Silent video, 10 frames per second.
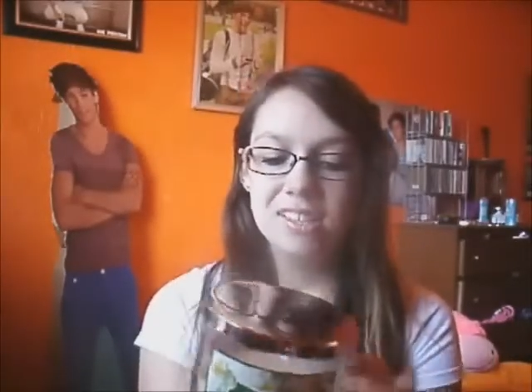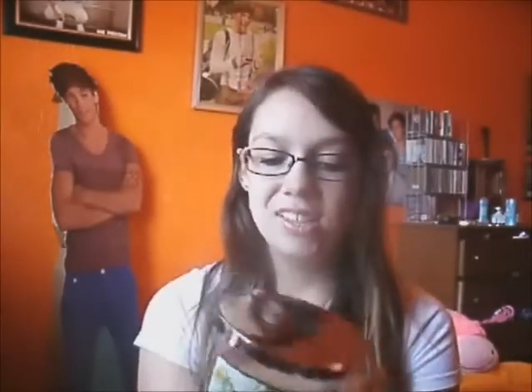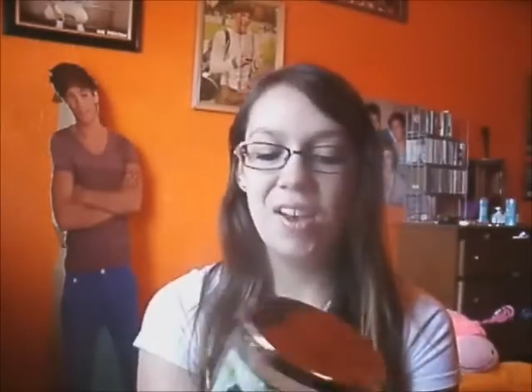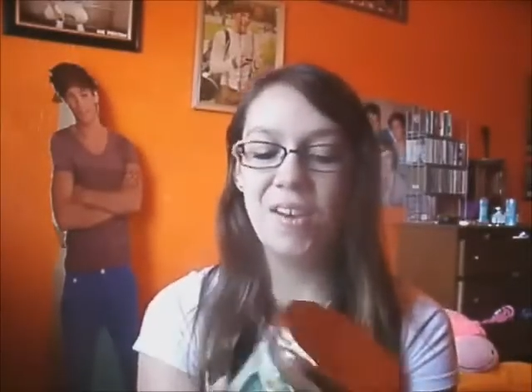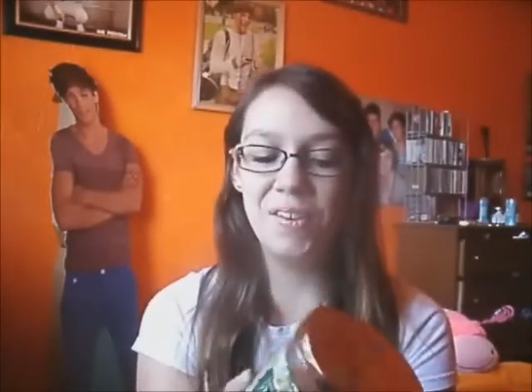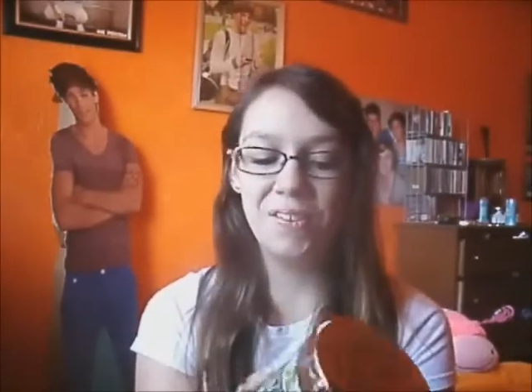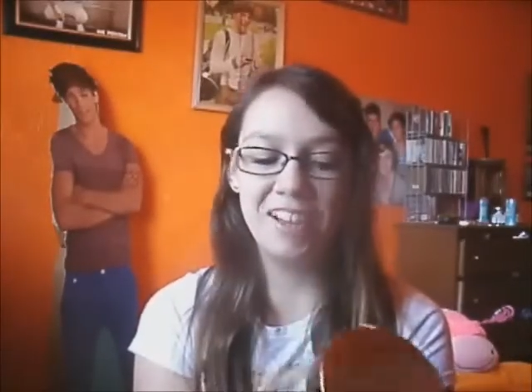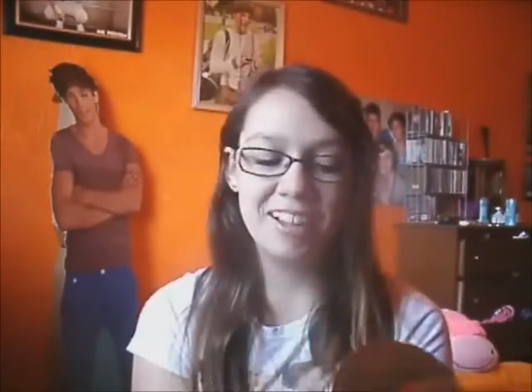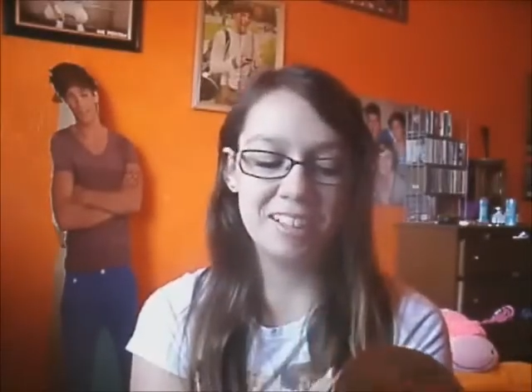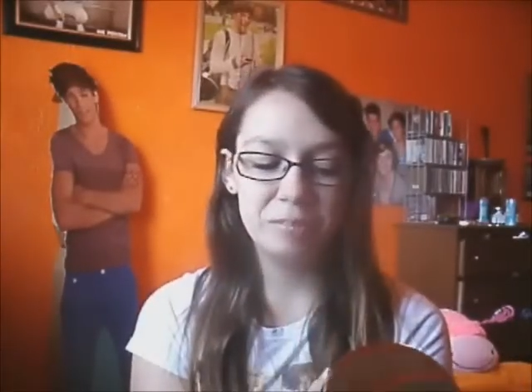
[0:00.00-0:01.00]
So
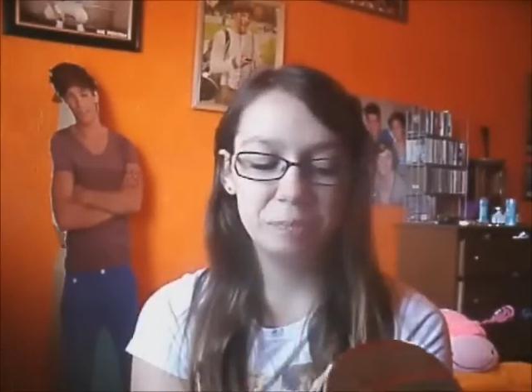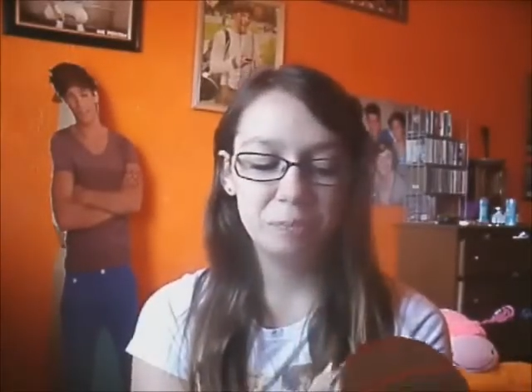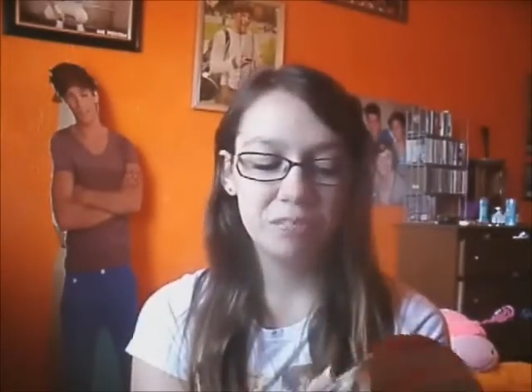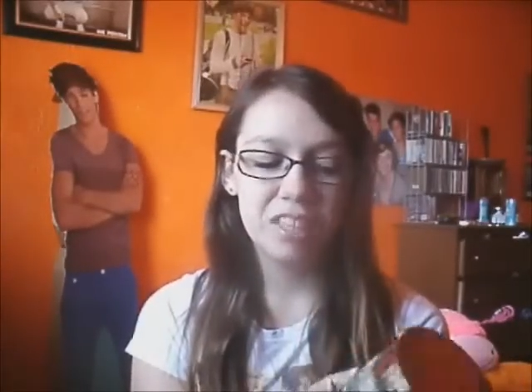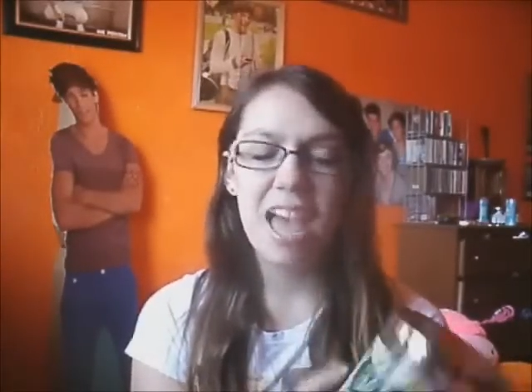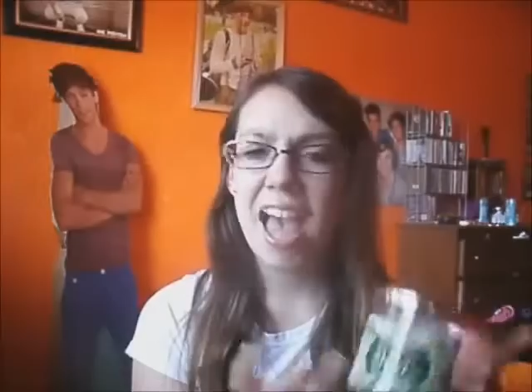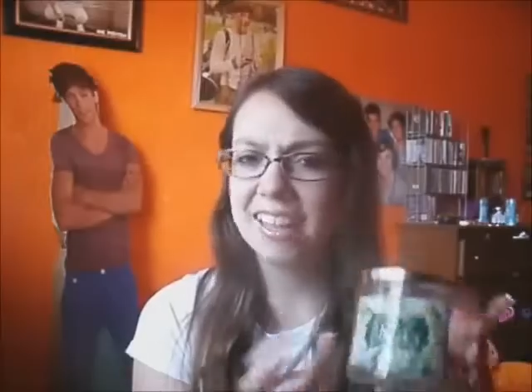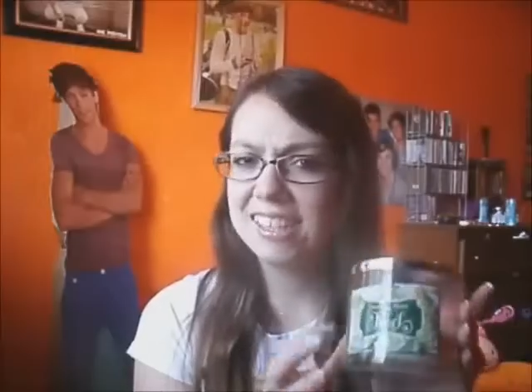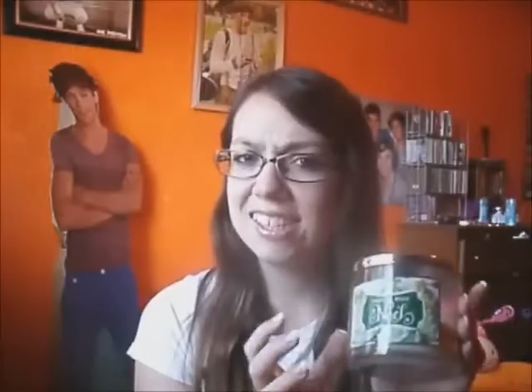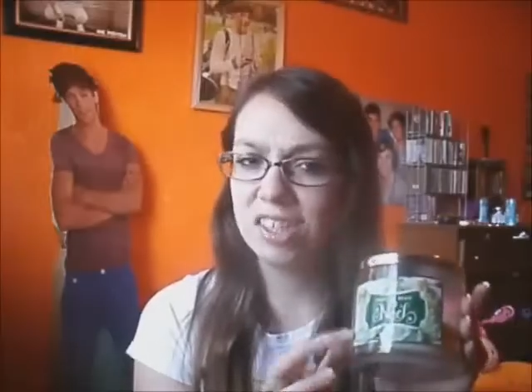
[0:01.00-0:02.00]
I
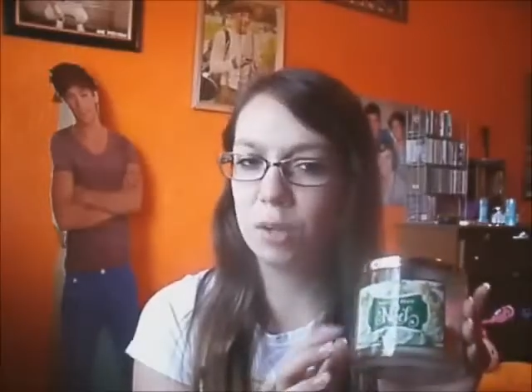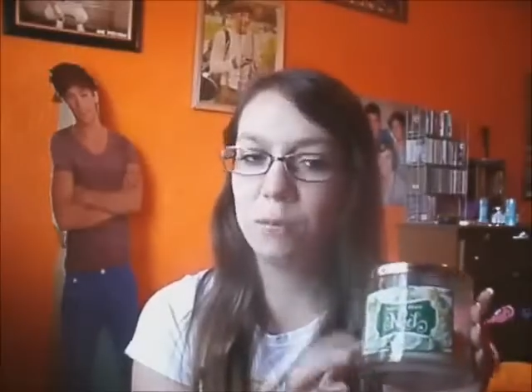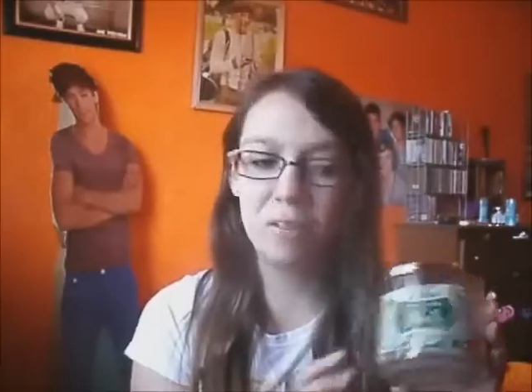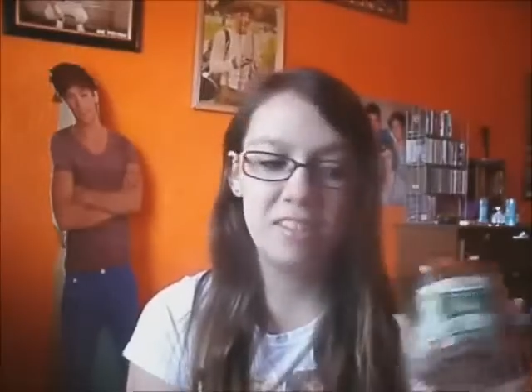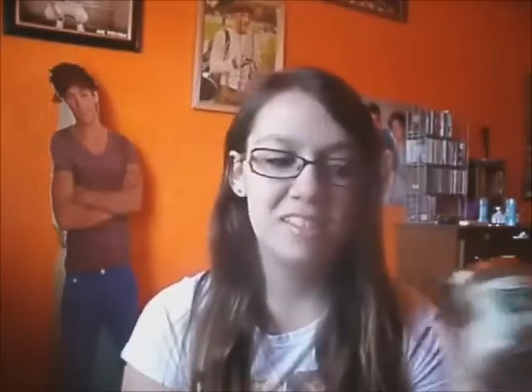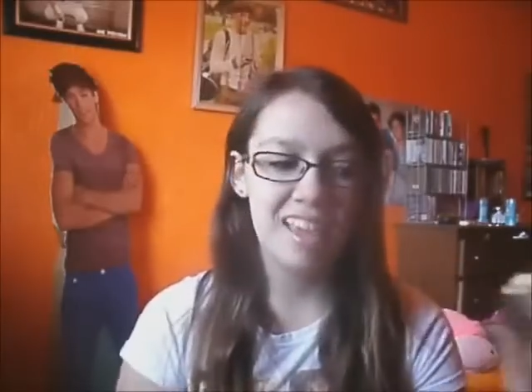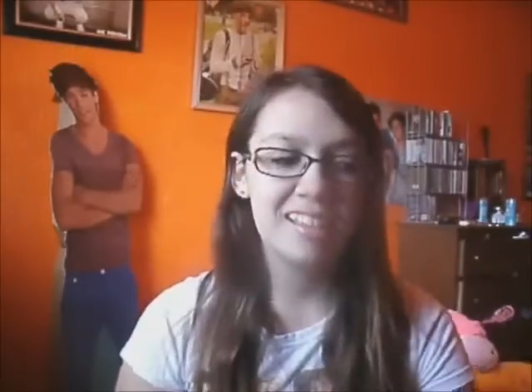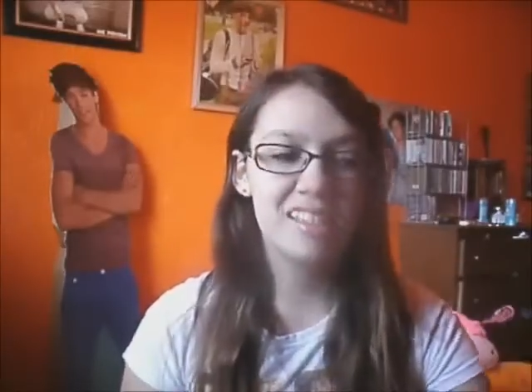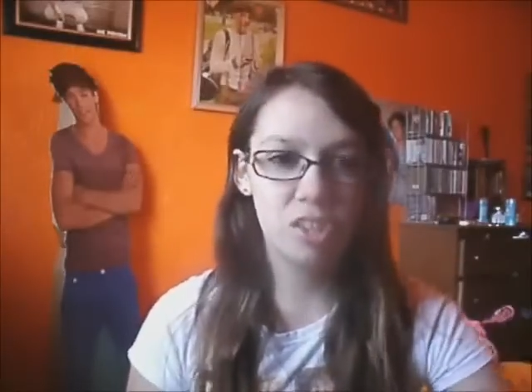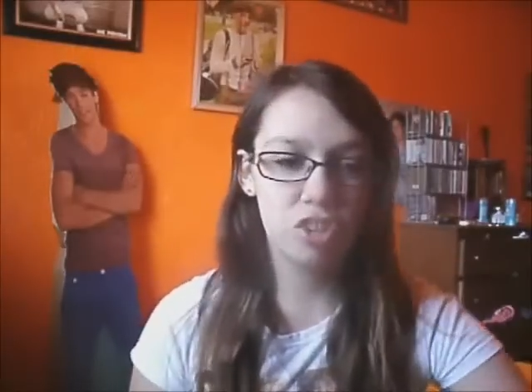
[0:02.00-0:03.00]
can still burn this. I
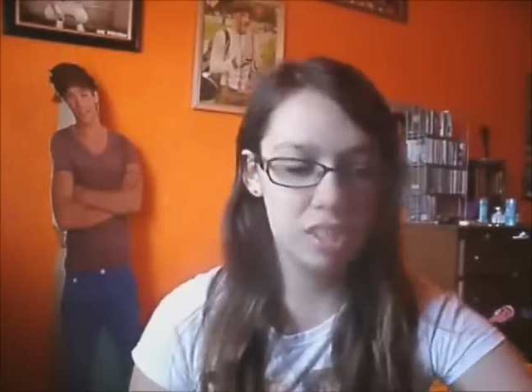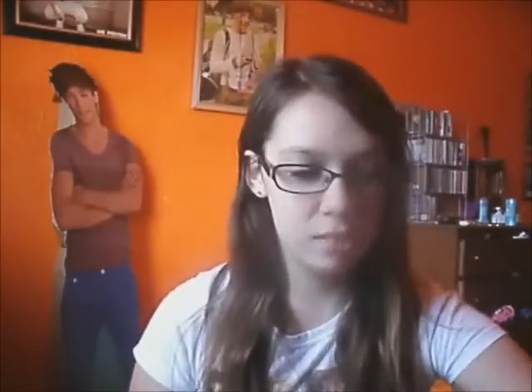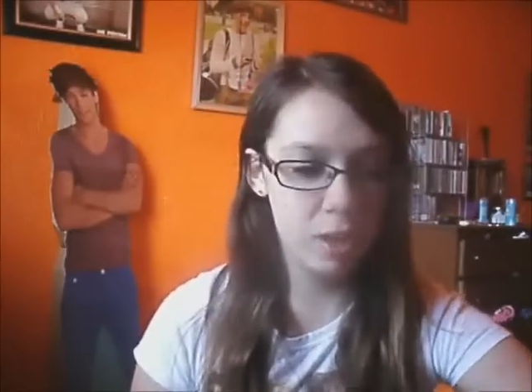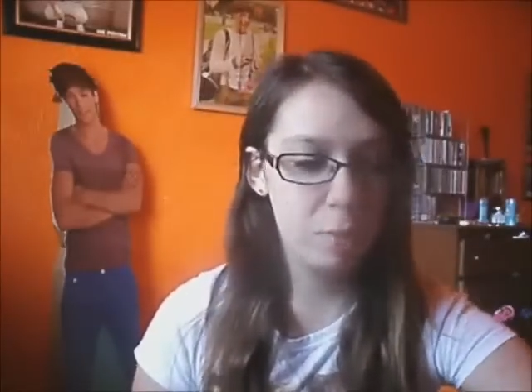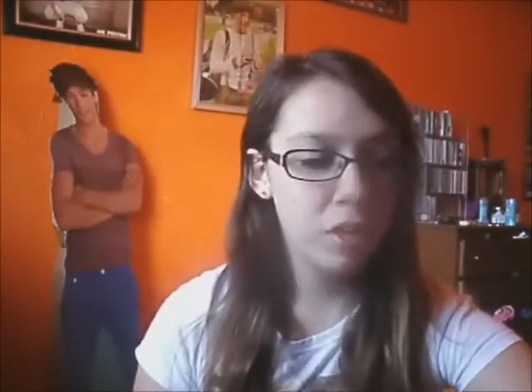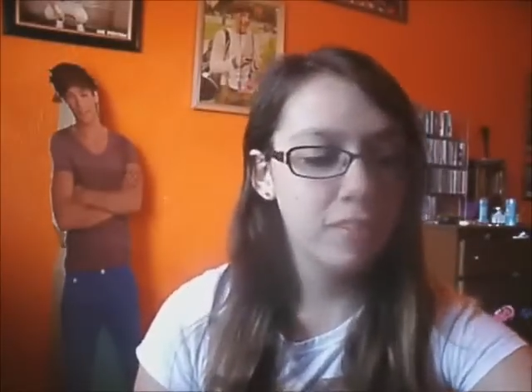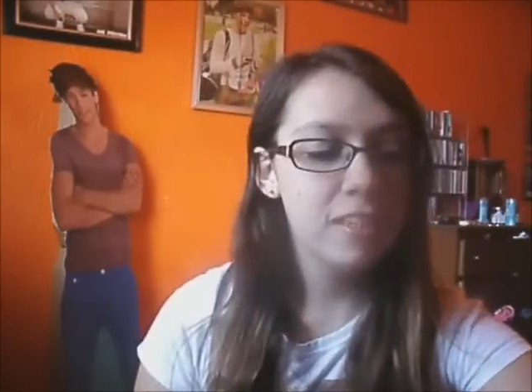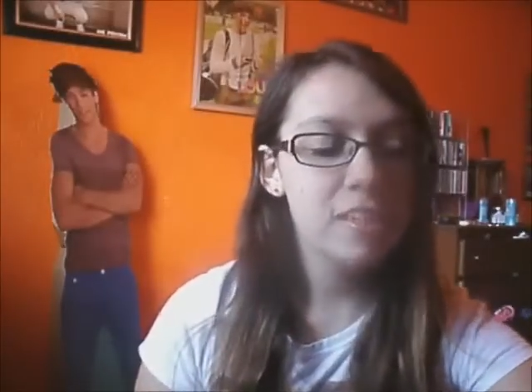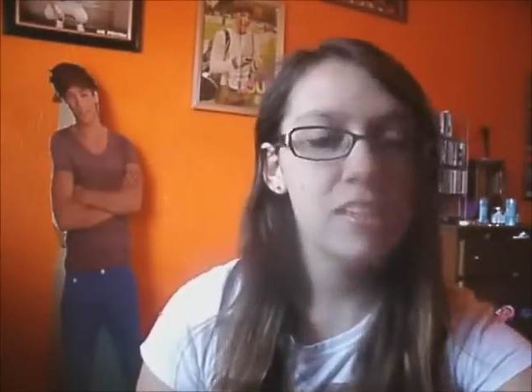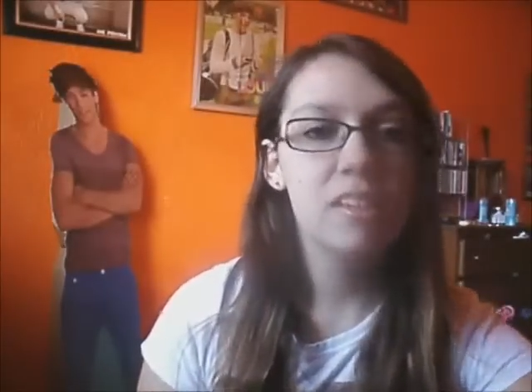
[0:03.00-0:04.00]
can still justify burning
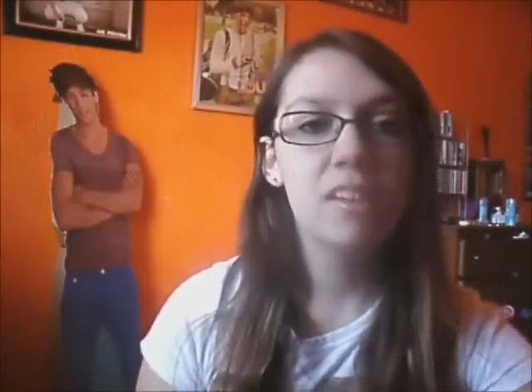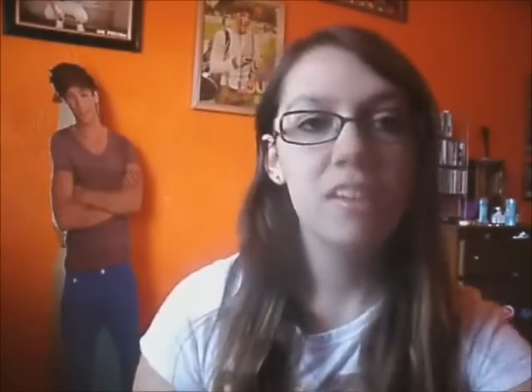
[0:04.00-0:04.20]
this.